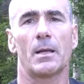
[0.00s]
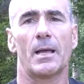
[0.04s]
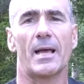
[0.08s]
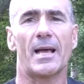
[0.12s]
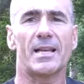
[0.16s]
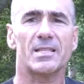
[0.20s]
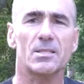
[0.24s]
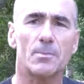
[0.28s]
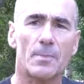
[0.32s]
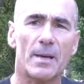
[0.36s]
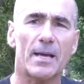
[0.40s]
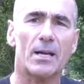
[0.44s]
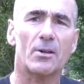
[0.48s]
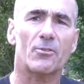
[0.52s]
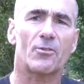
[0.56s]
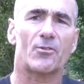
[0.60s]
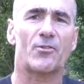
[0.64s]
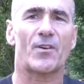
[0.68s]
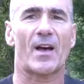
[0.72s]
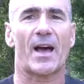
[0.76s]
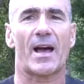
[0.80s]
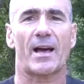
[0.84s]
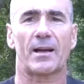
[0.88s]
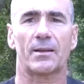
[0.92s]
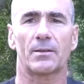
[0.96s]
As a matter of
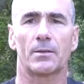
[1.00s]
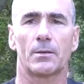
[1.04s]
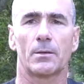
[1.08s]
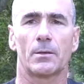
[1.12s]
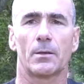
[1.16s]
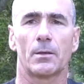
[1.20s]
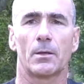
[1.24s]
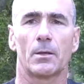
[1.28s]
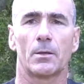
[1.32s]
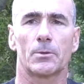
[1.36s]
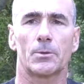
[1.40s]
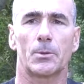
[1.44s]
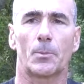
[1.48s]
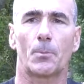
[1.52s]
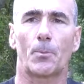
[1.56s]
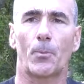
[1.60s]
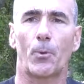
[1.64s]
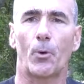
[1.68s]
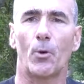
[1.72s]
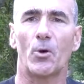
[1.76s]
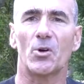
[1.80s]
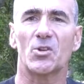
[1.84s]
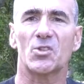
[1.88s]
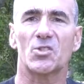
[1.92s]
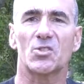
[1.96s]
fact, the
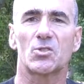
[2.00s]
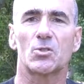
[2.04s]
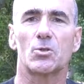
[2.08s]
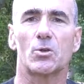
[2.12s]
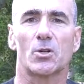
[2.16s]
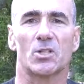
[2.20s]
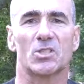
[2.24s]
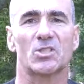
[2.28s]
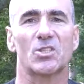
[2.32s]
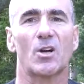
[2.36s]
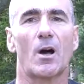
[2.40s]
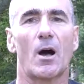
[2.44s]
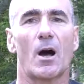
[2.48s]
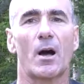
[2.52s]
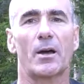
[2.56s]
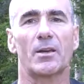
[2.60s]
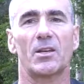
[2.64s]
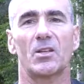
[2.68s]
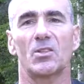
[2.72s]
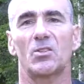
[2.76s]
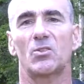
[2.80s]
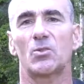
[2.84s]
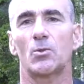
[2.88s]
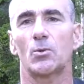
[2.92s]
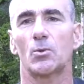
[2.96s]
person you're
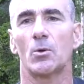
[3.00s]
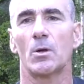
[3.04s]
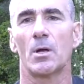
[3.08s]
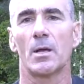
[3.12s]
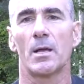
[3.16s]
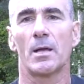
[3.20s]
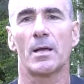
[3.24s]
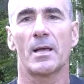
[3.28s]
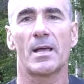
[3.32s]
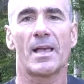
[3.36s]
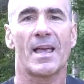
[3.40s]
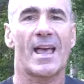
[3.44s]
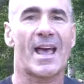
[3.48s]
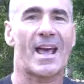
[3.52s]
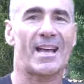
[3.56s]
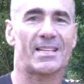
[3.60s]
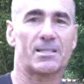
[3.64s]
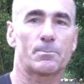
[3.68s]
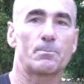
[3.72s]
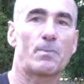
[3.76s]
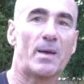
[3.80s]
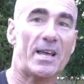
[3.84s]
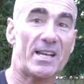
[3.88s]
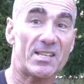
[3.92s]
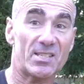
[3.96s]
talking to has
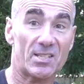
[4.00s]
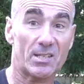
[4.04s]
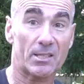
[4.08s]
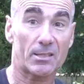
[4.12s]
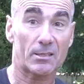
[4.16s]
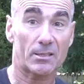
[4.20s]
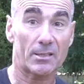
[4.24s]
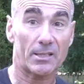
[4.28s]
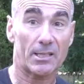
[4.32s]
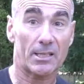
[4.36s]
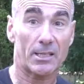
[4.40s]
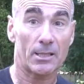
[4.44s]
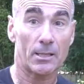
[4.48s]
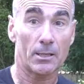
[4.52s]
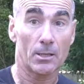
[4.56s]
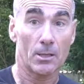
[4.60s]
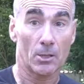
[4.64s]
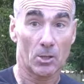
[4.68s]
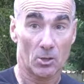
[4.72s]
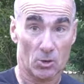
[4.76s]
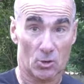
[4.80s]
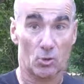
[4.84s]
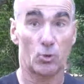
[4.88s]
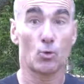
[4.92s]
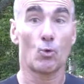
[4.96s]
basically
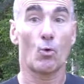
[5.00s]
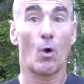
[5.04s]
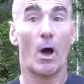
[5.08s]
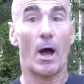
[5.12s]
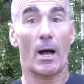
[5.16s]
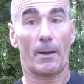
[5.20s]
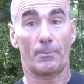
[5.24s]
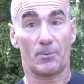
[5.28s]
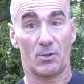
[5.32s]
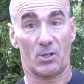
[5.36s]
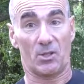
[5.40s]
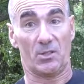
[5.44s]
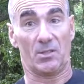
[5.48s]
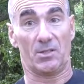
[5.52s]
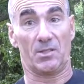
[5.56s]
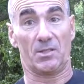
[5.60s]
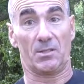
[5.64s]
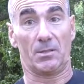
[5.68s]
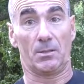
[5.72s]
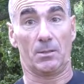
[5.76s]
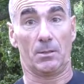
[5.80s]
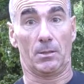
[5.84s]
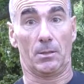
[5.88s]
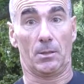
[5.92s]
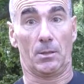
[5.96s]
two options.
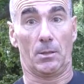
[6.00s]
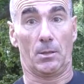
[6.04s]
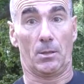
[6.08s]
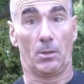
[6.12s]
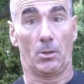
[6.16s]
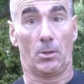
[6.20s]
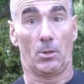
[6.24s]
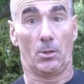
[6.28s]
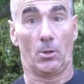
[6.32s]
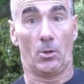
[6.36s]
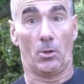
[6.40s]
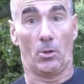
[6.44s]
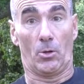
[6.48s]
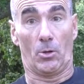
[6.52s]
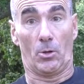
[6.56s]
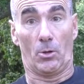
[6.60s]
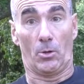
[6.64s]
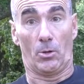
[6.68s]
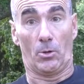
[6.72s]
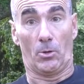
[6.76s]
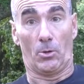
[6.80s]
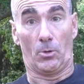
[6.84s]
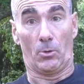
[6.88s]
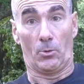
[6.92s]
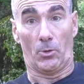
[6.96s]

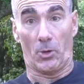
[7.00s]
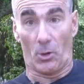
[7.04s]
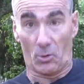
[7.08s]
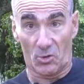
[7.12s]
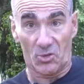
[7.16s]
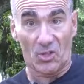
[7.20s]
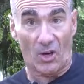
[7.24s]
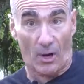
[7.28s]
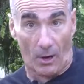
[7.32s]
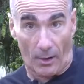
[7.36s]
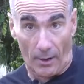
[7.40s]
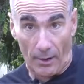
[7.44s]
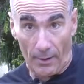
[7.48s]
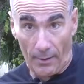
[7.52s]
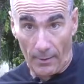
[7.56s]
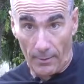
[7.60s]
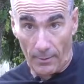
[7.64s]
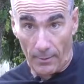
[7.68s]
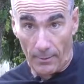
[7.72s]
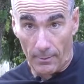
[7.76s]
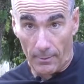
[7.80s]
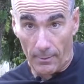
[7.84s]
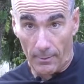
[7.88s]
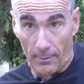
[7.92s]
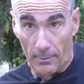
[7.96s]
Those are,
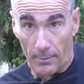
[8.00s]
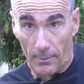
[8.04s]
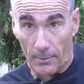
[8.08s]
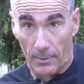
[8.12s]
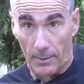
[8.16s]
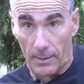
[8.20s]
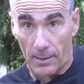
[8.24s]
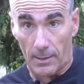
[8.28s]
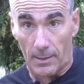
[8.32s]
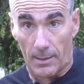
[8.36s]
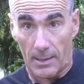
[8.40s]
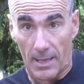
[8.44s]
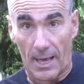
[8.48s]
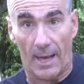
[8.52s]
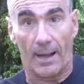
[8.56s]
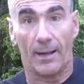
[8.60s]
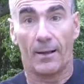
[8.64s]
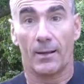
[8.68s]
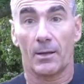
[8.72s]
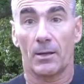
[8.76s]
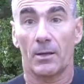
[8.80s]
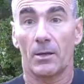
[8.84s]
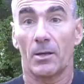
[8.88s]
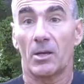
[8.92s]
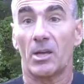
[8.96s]

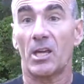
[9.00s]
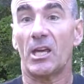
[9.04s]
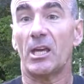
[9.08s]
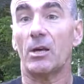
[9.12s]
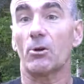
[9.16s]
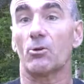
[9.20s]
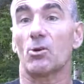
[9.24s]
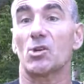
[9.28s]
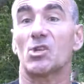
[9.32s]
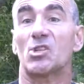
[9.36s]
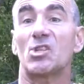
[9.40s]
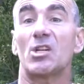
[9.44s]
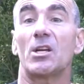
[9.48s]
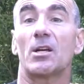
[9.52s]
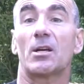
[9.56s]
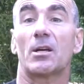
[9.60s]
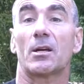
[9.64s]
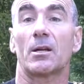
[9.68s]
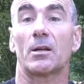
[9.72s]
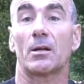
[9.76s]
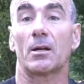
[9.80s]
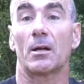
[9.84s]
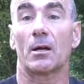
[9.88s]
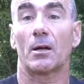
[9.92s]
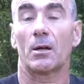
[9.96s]
he or she
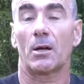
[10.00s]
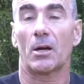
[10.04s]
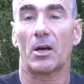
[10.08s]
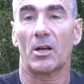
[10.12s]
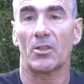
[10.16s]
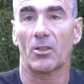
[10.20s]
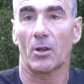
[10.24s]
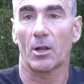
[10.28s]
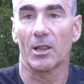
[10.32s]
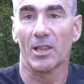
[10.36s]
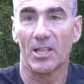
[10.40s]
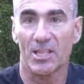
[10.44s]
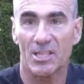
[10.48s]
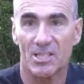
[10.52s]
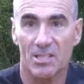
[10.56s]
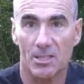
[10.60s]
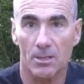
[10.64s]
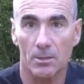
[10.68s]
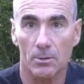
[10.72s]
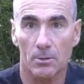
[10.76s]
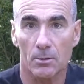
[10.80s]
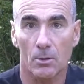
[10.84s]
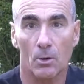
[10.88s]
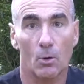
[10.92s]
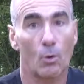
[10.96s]
can either
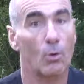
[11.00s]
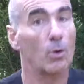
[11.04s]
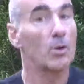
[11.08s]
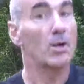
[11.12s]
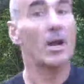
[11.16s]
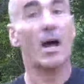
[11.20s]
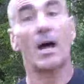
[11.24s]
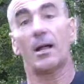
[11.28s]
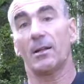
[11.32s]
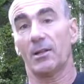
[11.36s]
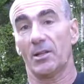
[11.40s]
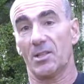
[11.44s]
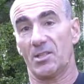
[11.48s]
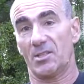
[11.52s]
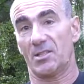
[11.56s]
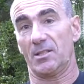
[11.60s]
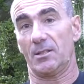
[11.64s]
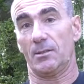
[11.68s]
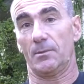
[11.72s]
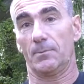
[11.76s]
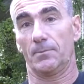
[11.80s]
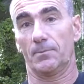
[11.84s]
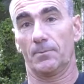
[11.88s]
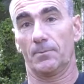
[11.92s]
listen or not listen.